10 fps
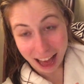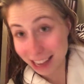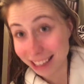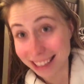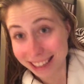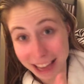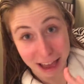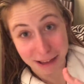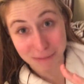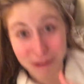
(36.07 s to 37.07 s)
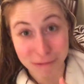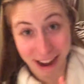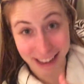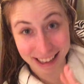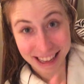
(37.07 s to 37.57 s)
I am a
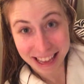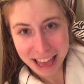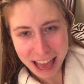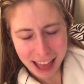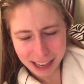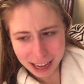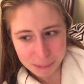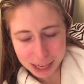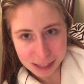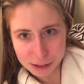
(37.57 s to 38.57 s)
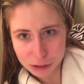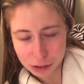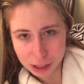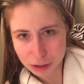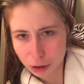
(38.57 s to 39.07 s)
wreck. And I mean it's
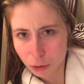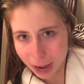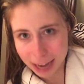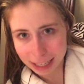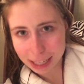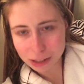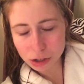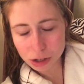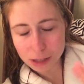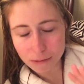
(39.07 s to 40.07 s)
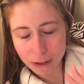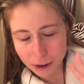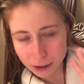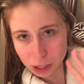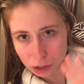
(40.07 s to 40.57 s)
it's great. It's just
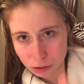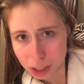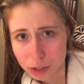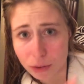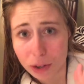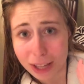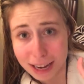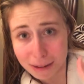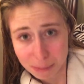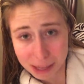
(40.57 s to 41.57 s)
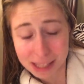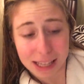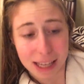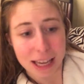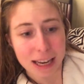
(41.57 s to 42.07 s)
very stressful and
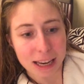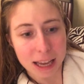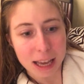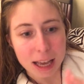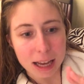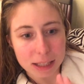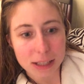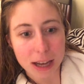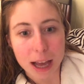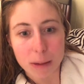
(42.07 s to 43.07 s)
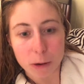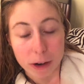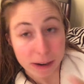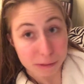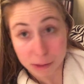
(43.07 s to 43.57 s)
busy and a time
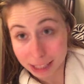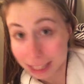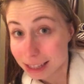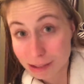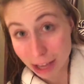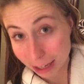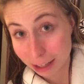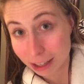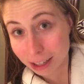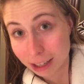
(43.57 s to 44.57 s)
where everyone gets sick